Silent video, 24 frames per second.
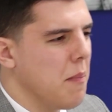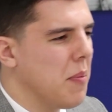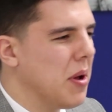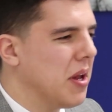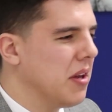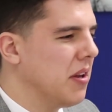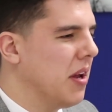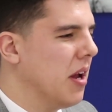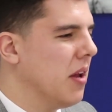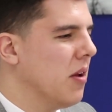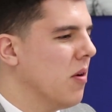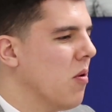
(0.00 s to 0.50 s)

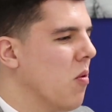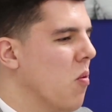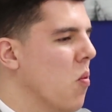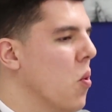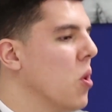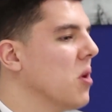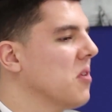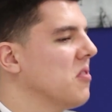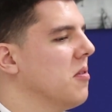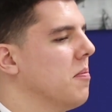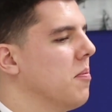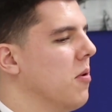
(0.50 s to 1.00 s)
But Daniel,
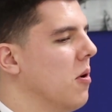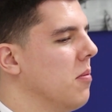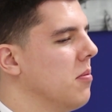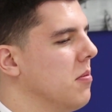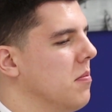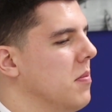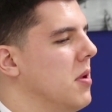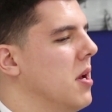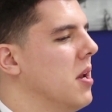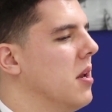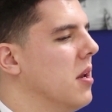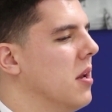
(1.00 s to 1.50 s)
what's the
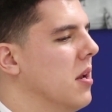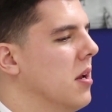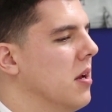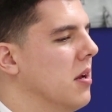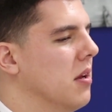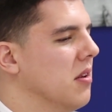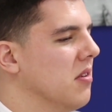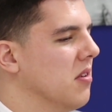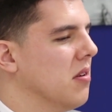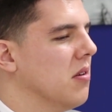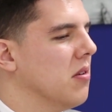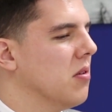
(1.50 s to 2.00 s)
problem then?
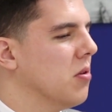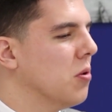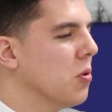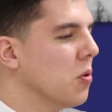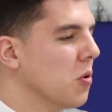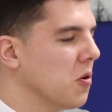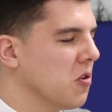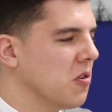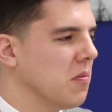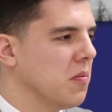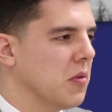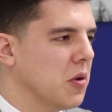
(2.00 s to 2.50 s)
Isn't
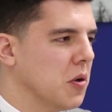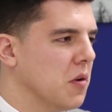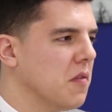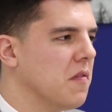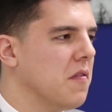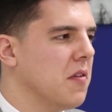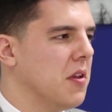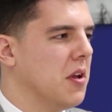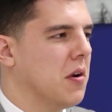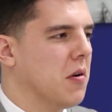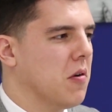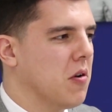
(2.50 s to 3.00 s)
tourism good for
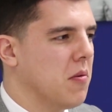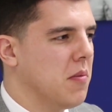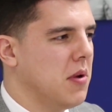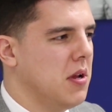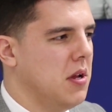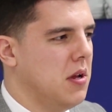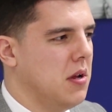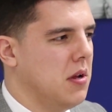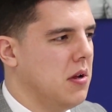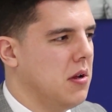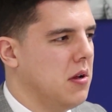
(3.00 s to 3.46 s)
the economy?